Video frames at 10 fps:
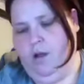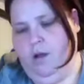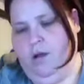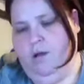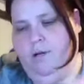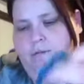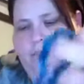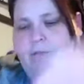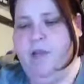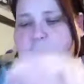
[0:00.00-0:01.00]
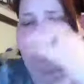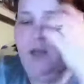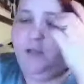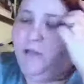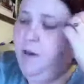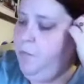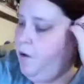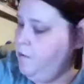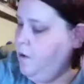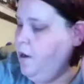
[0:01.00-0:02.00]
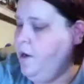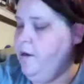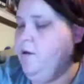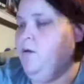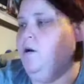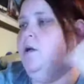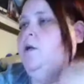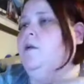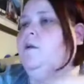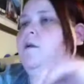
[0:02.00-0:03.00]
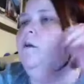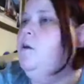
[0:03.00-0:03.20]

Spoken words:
It knits up alright on